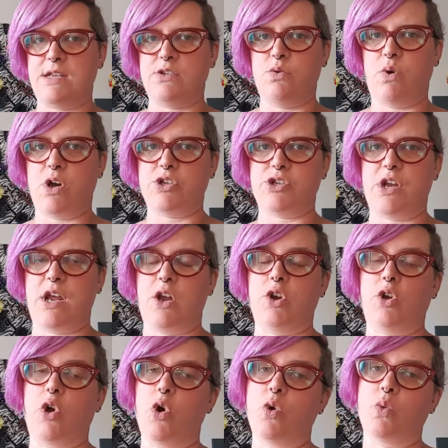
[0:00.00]
to wash your hair
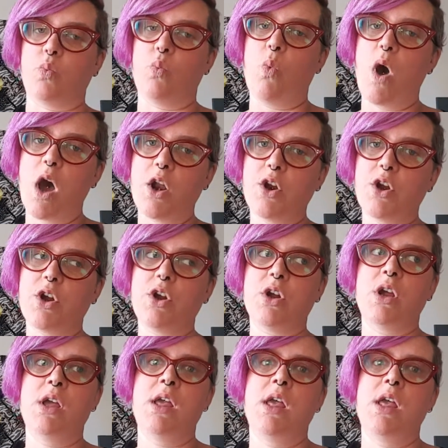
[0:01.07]
in cold water.